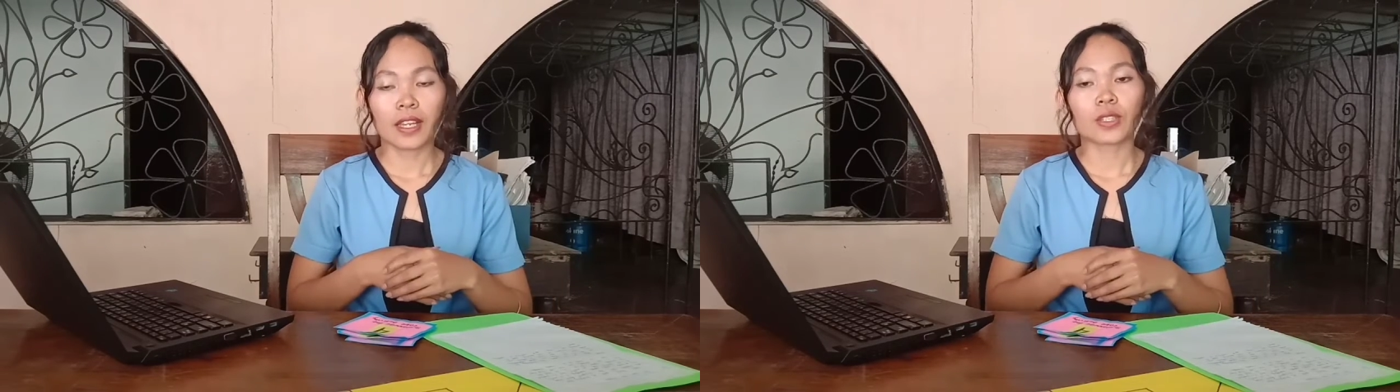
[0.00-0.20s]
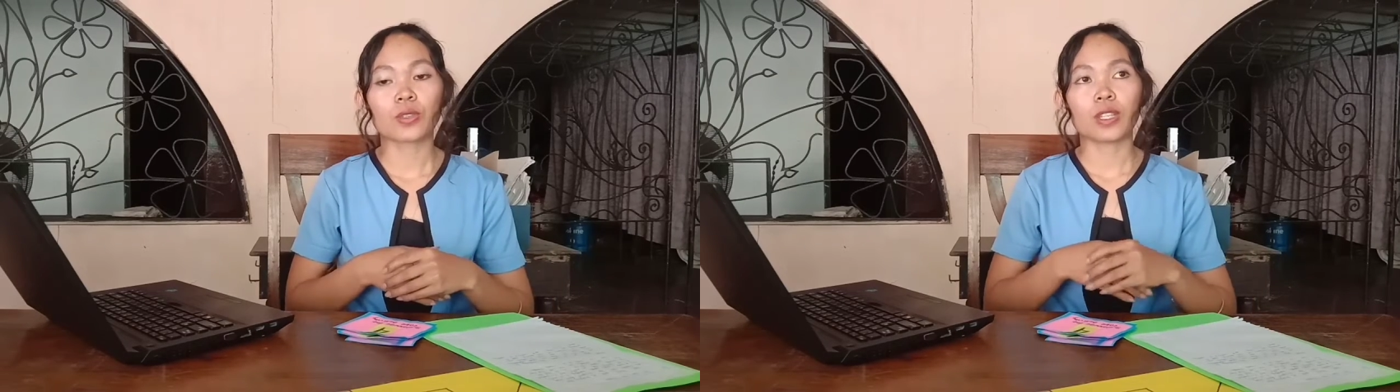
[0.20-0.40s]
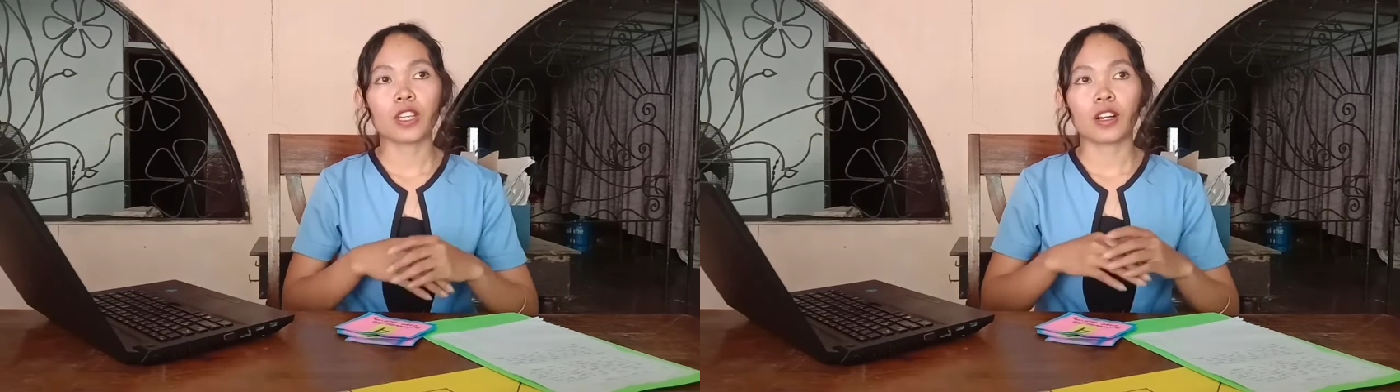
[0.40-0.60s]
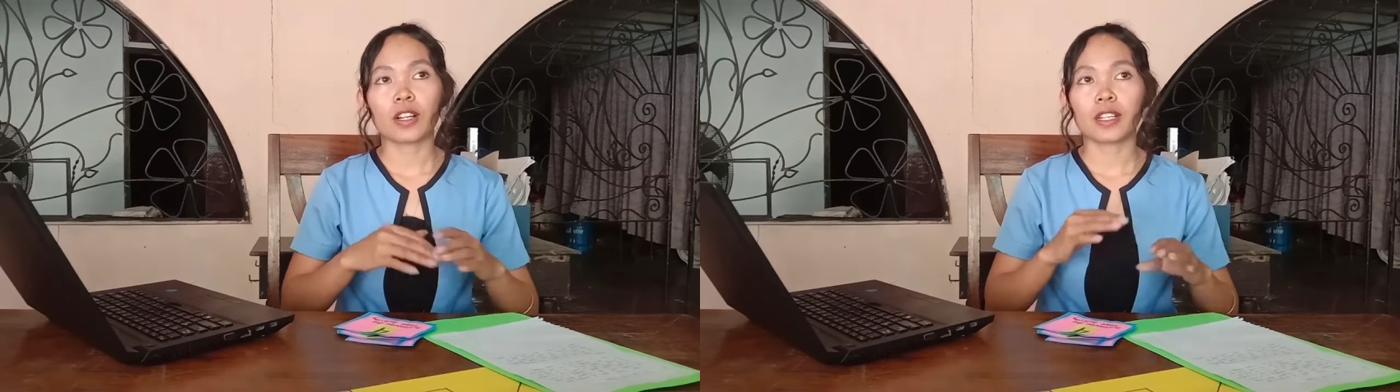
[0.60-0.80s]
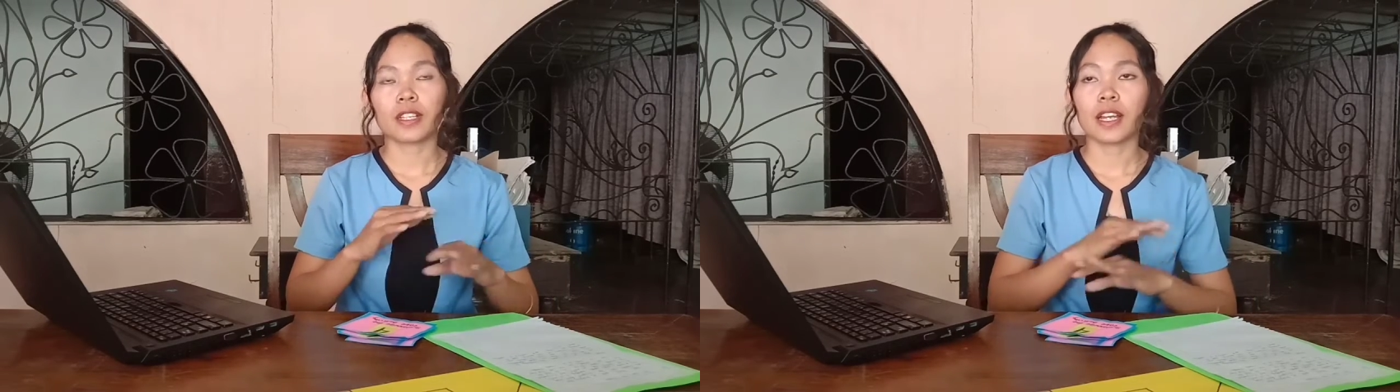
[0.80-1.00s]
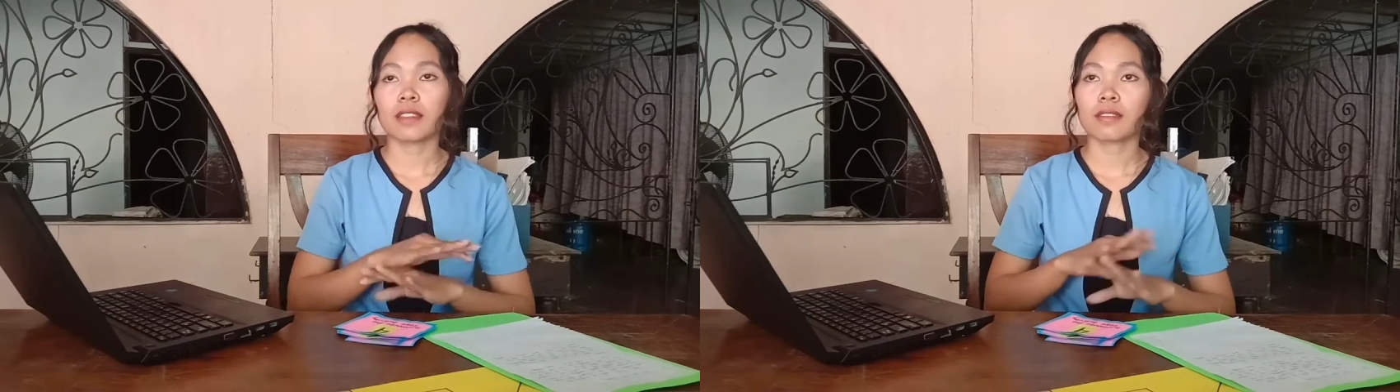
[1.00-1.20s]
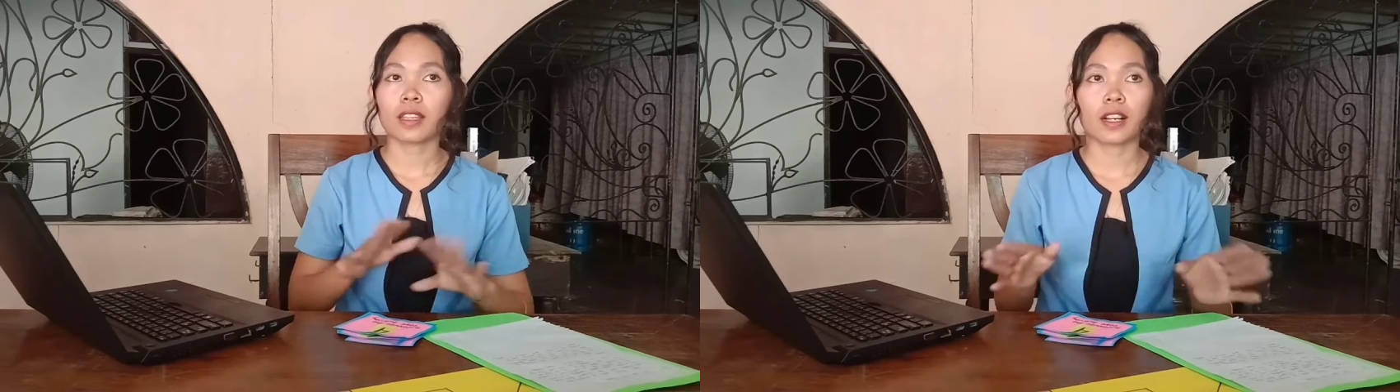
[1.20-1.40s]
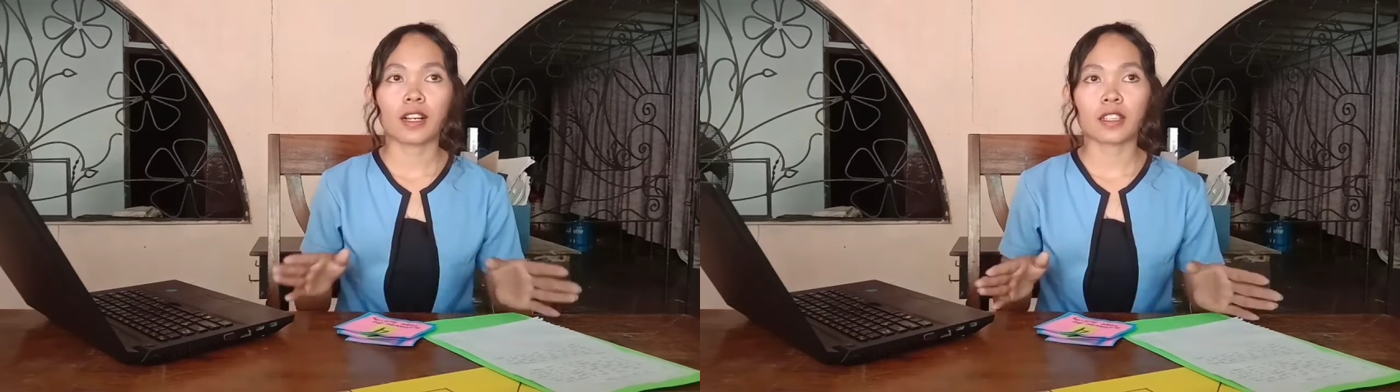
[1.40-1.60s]
so they are
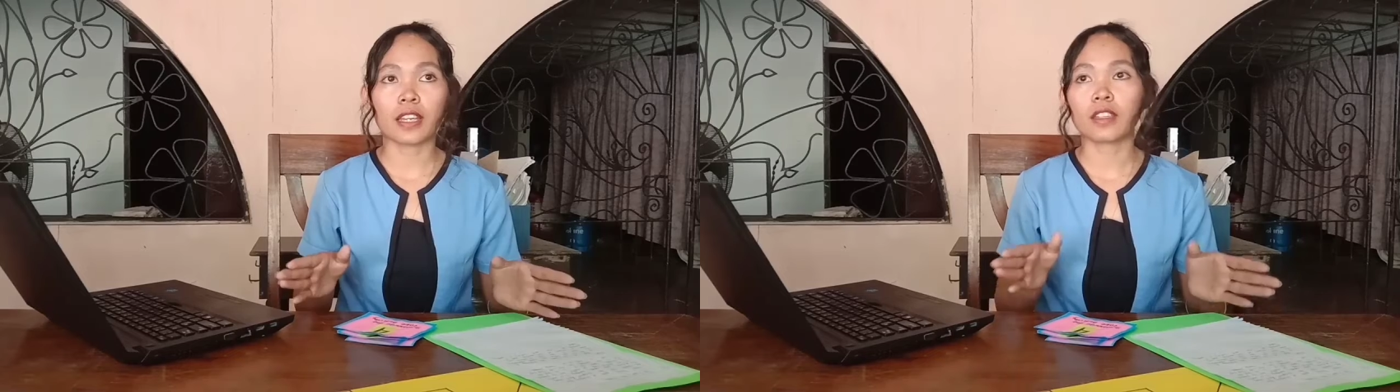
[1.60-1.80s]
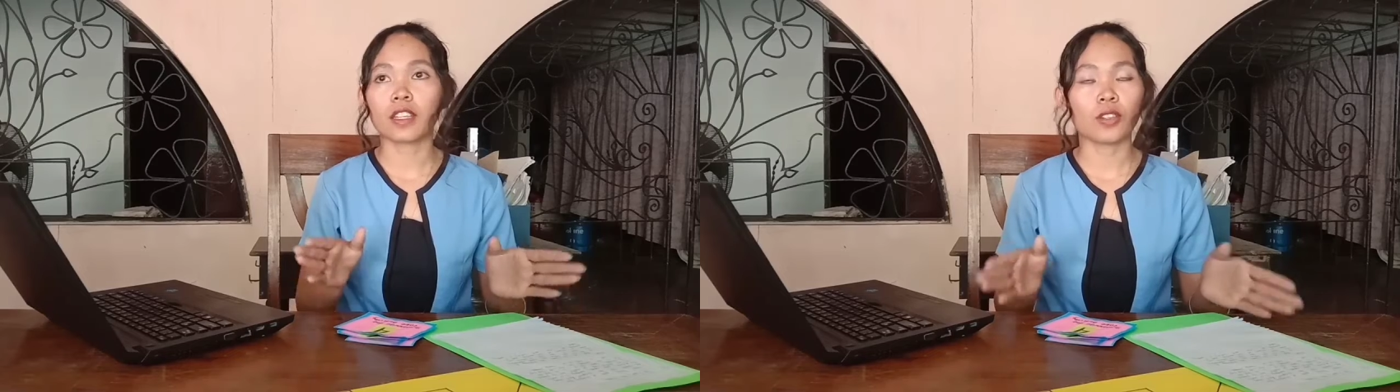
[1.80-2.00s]
not getting